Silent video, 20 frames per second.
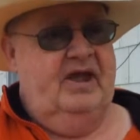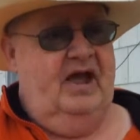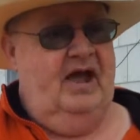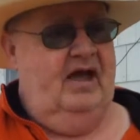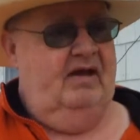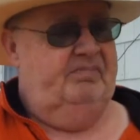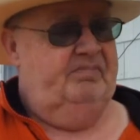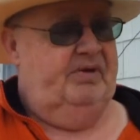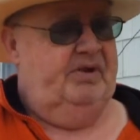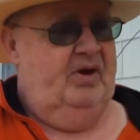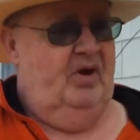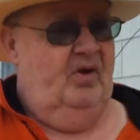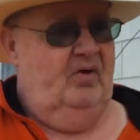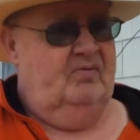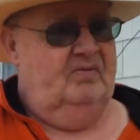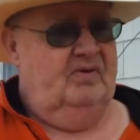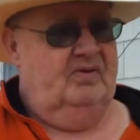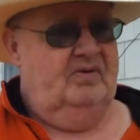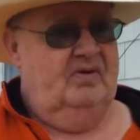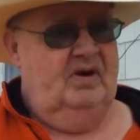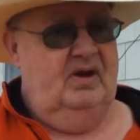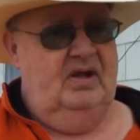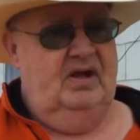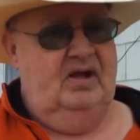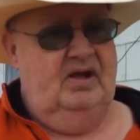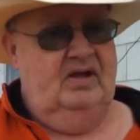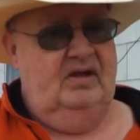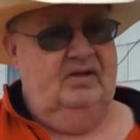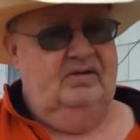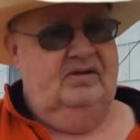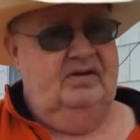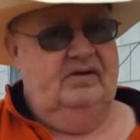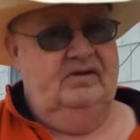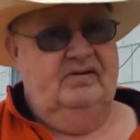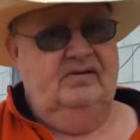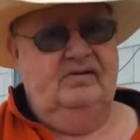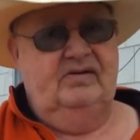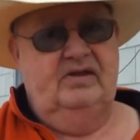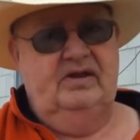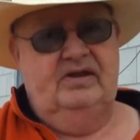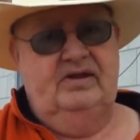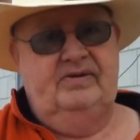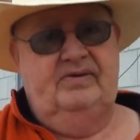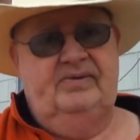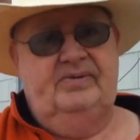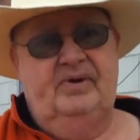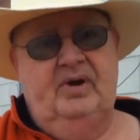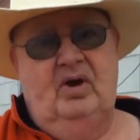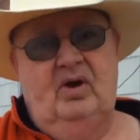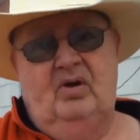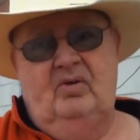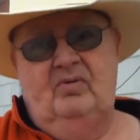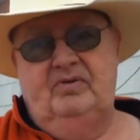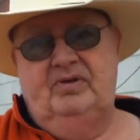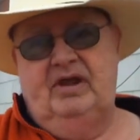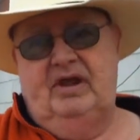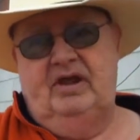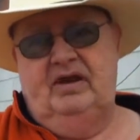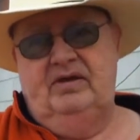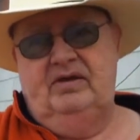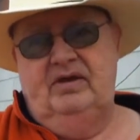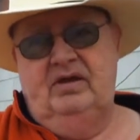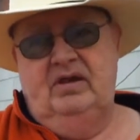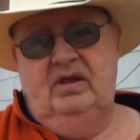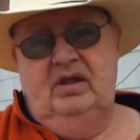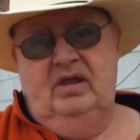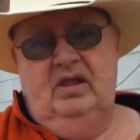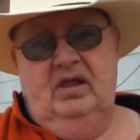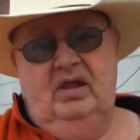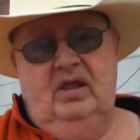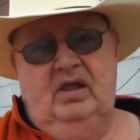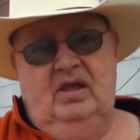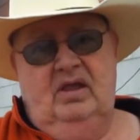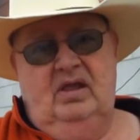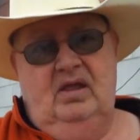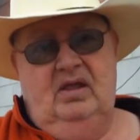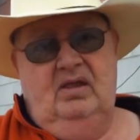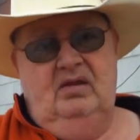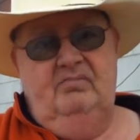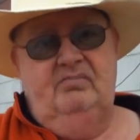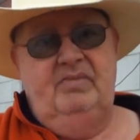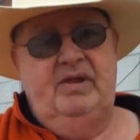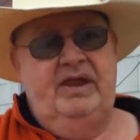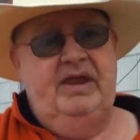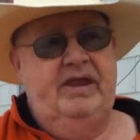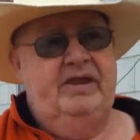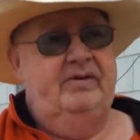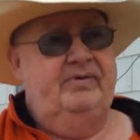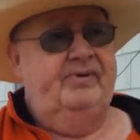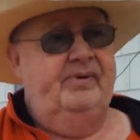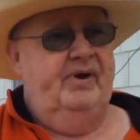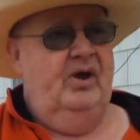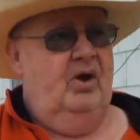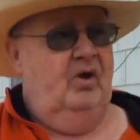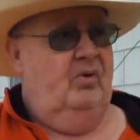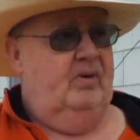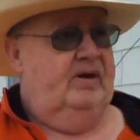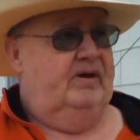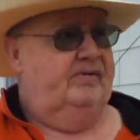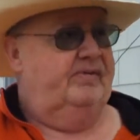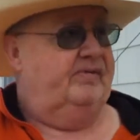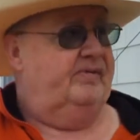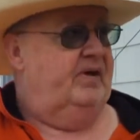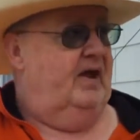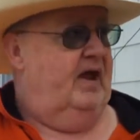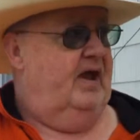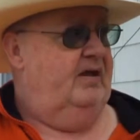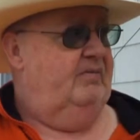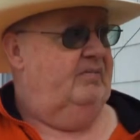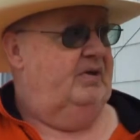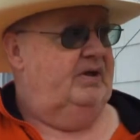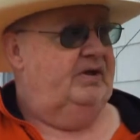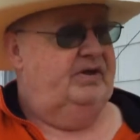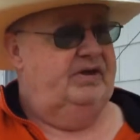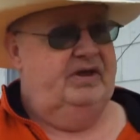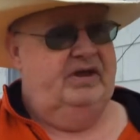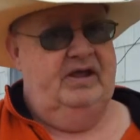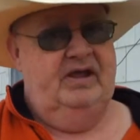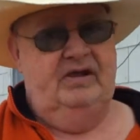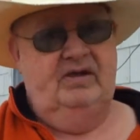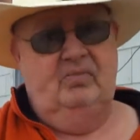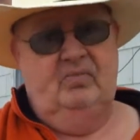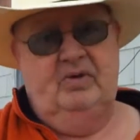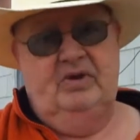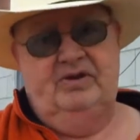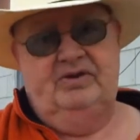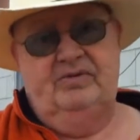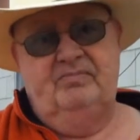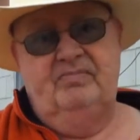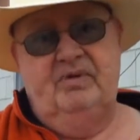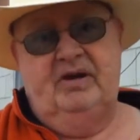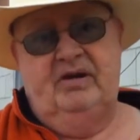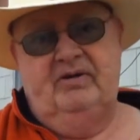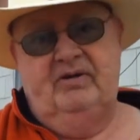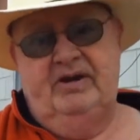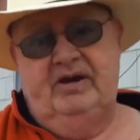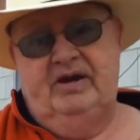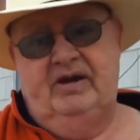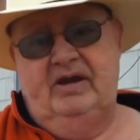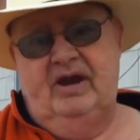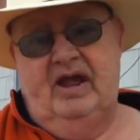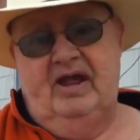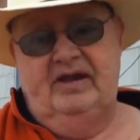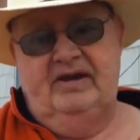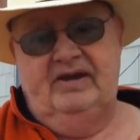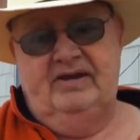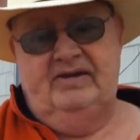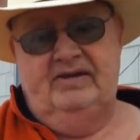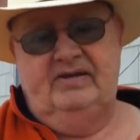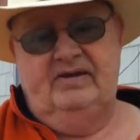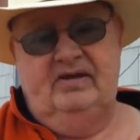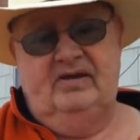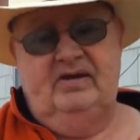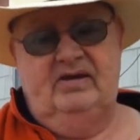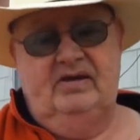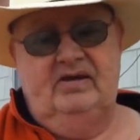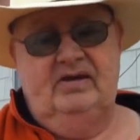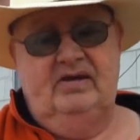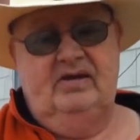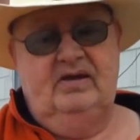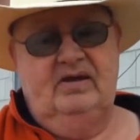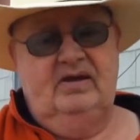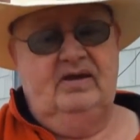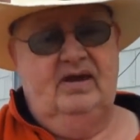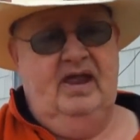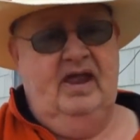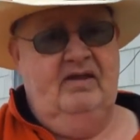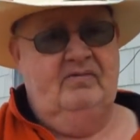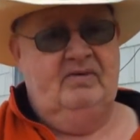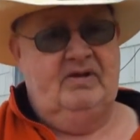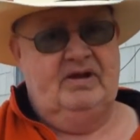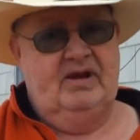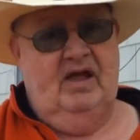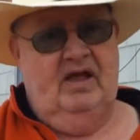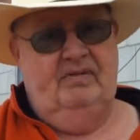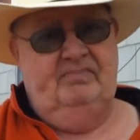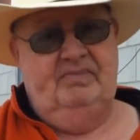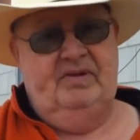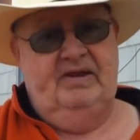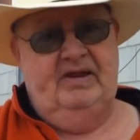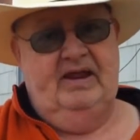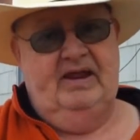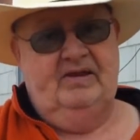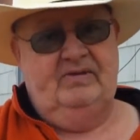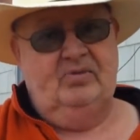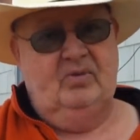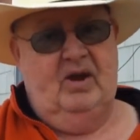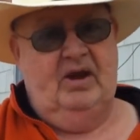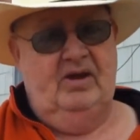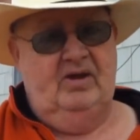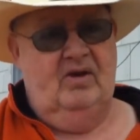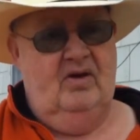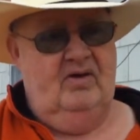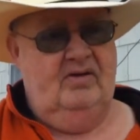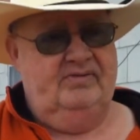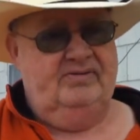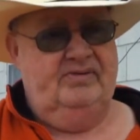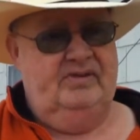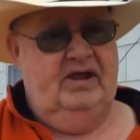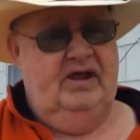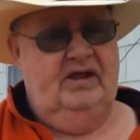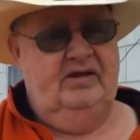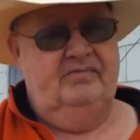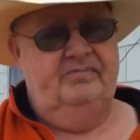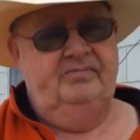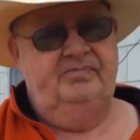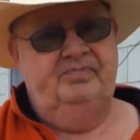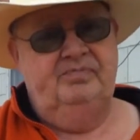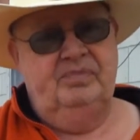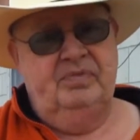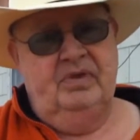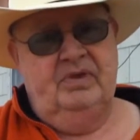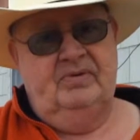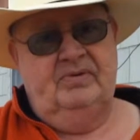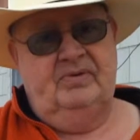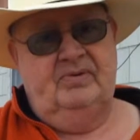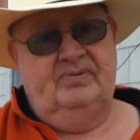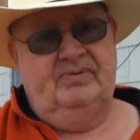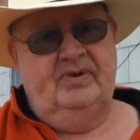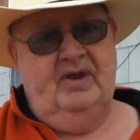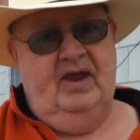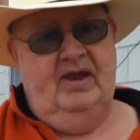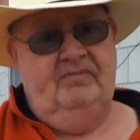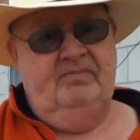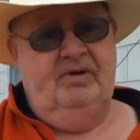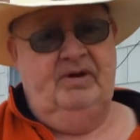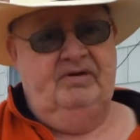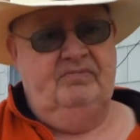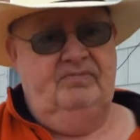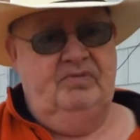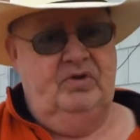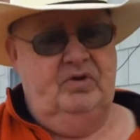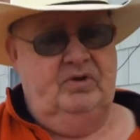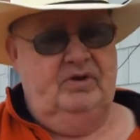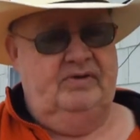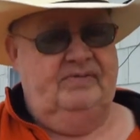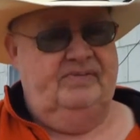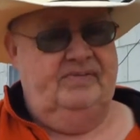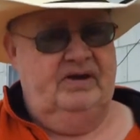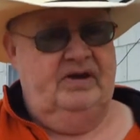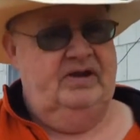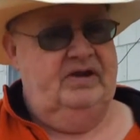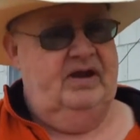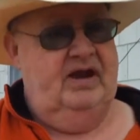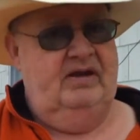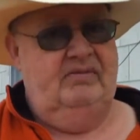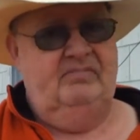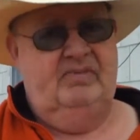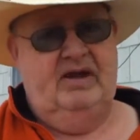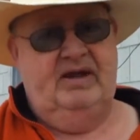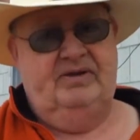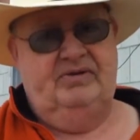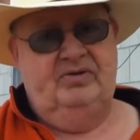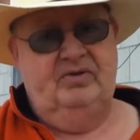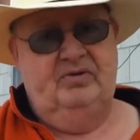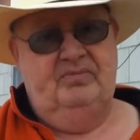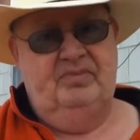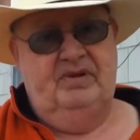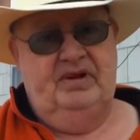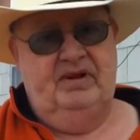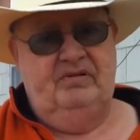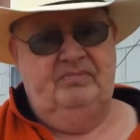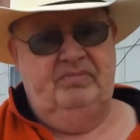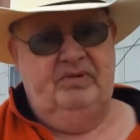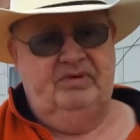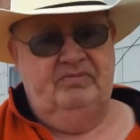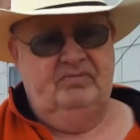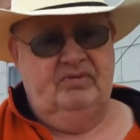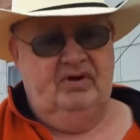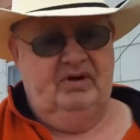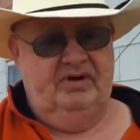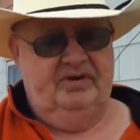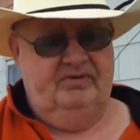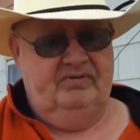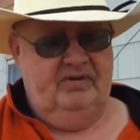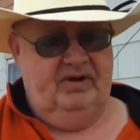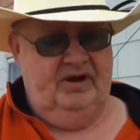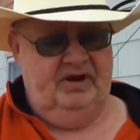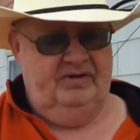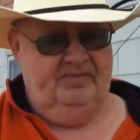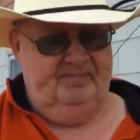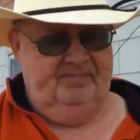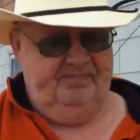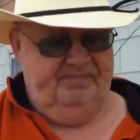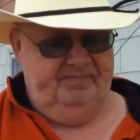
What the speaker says: copy over the show that me, Joe, and Simon did with Marion. I didn't have a copy of that, so I lost that. So Simon, if you could send that back to me, it'd be really great,